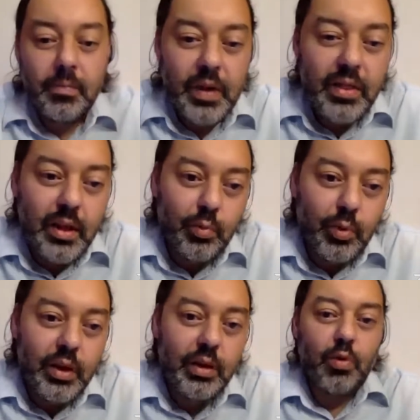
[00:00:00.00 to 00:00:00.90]
And then
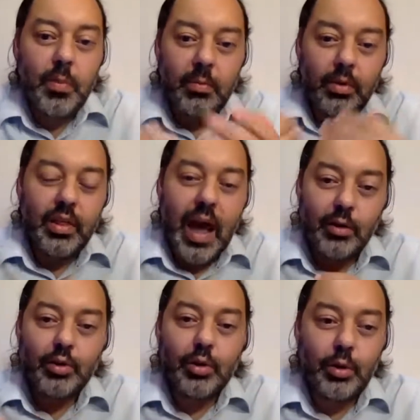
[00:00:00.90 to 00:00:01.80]
we remember the
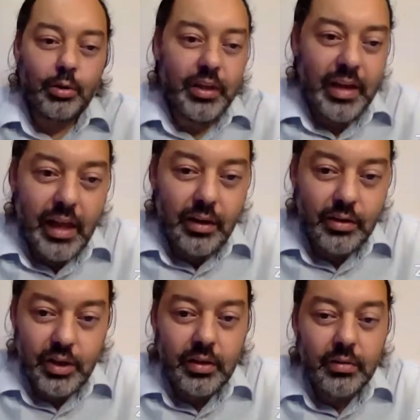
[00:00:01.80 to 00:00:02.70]
household
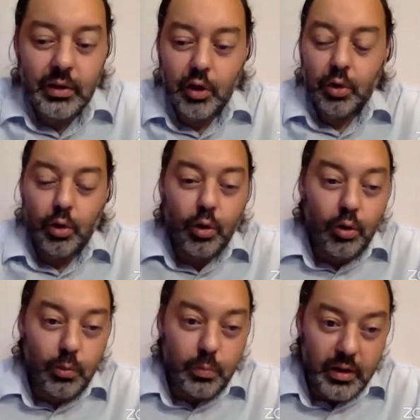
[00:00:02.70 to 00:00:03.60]
analogy, your
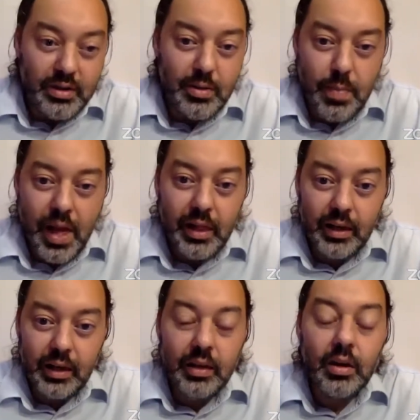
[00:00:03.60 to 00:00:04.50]
local
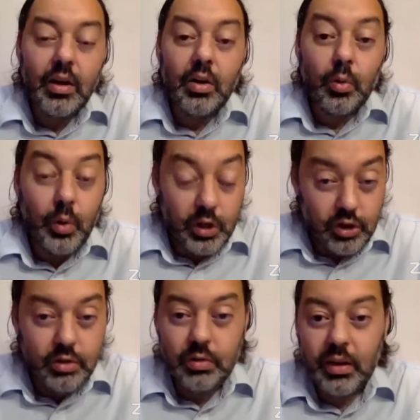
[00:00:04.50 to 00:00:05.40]
municipality,
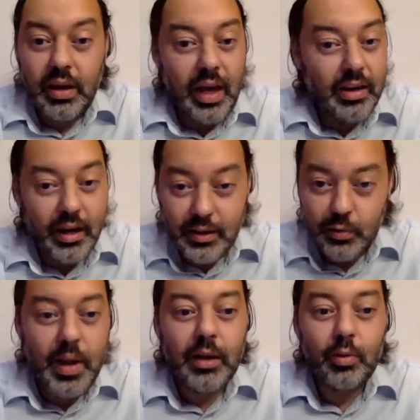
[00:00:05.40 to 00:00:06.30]
which cannot
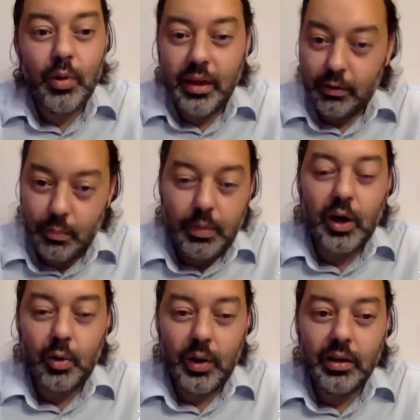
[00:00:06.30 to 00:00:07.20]
spend without
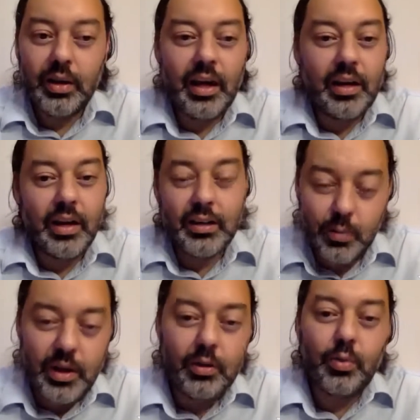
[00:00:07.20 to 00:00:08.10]
borrowing, cannot
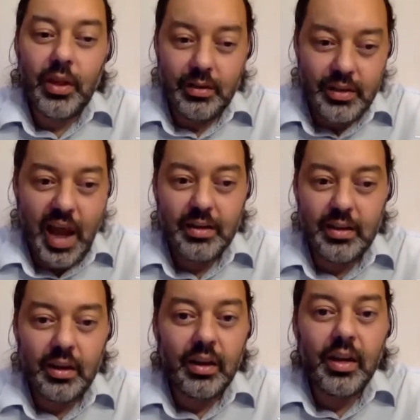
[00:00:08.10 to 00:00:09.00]
spend without
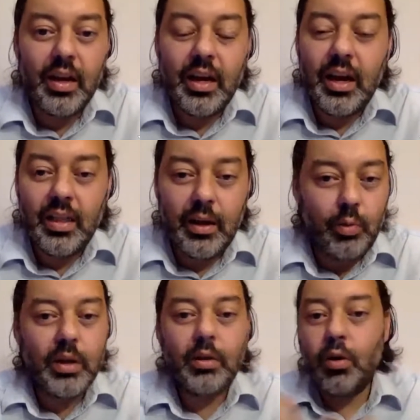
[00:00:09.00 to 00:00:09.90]
taxing. And then
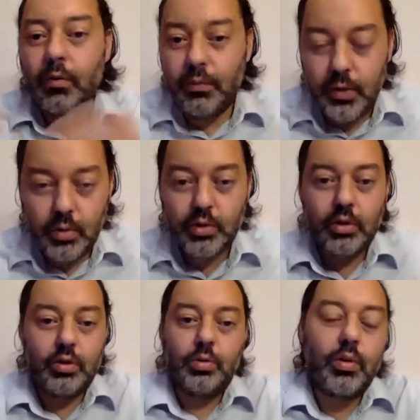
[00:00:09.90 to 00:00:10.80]
we confuse
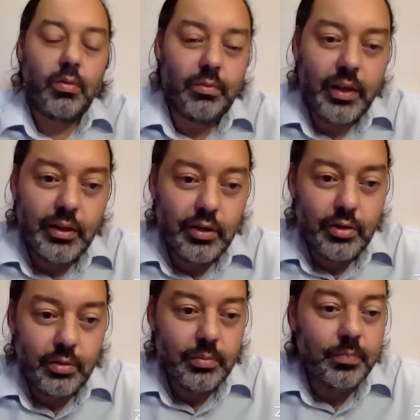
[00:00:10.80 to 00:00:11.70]
the two, conflate the
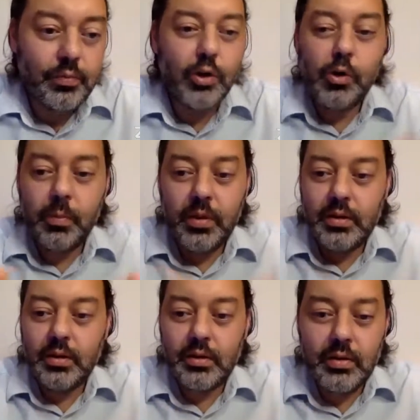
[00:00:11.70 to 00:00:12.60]
two. So I hope
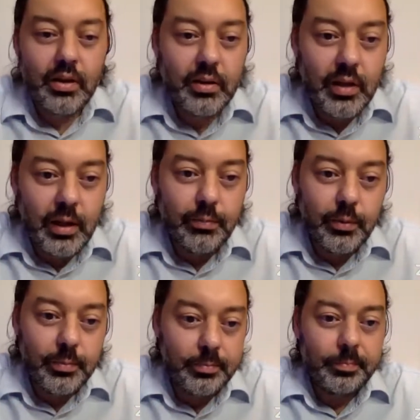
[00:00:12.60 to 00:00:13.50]
this is helpful.